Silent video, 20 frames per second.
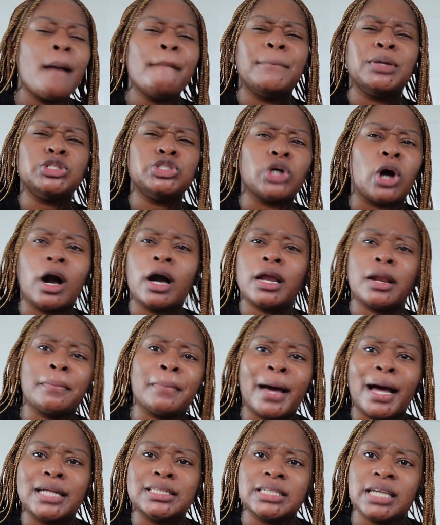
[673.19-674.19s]
But y'all could
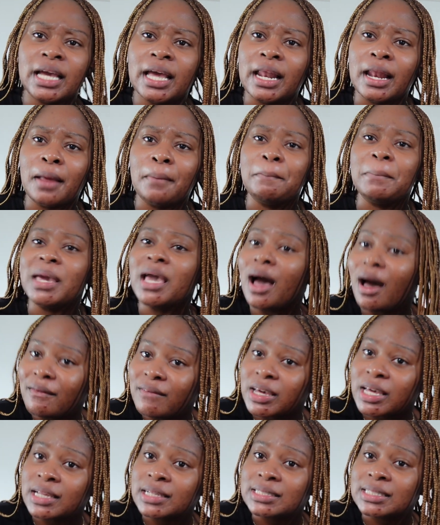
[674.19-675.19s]
imagine me
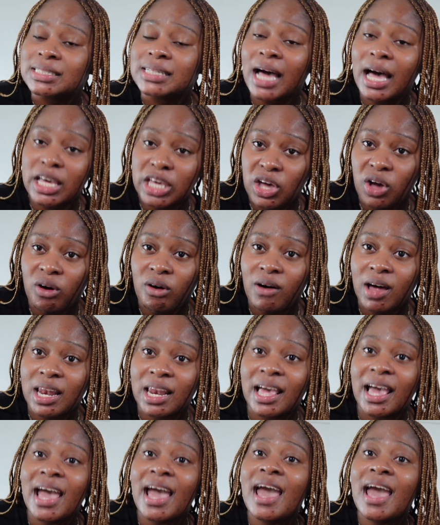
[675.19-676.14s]
having to tell y'all,